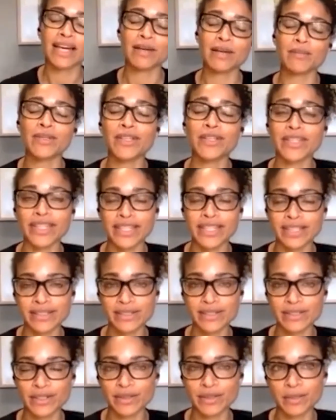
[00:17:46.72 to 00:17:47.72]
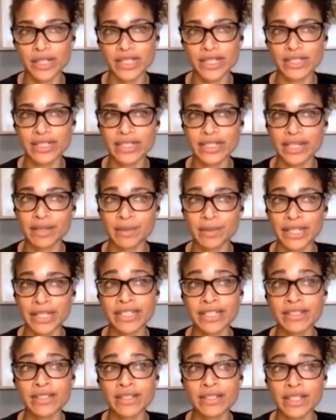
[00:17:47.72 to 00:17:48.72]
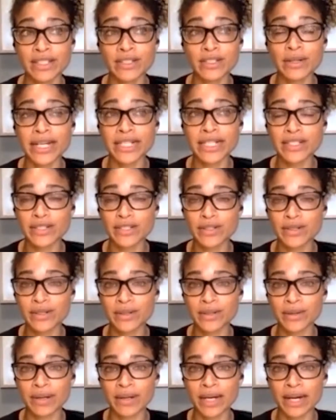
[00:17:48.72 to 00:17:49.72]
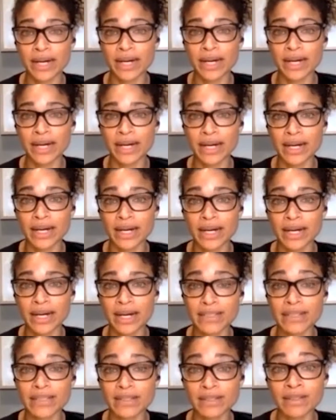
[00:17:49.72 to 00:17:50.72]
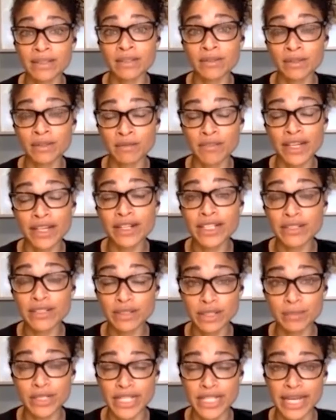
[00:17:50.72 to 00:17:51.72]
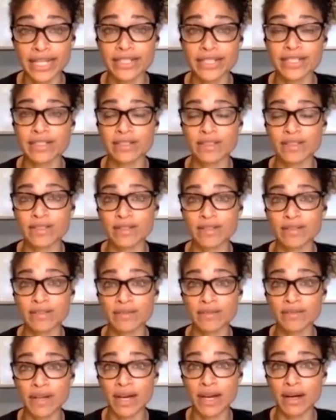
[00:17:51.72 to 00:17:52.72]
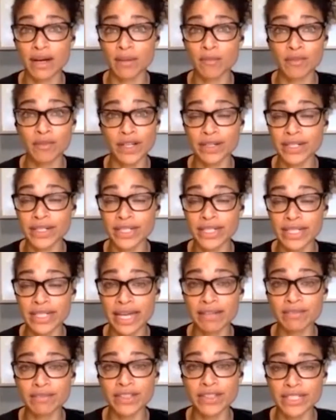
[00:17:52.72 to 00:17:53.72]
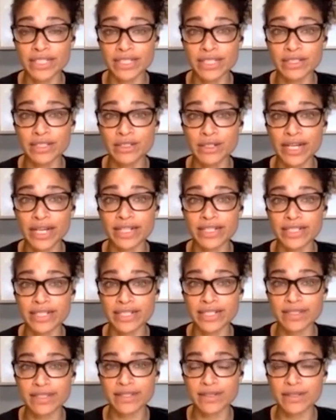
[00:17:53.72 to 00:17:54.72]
No, thank you so much. I mean, it's great to know, I guess, the various limitations of various advocacy strategies.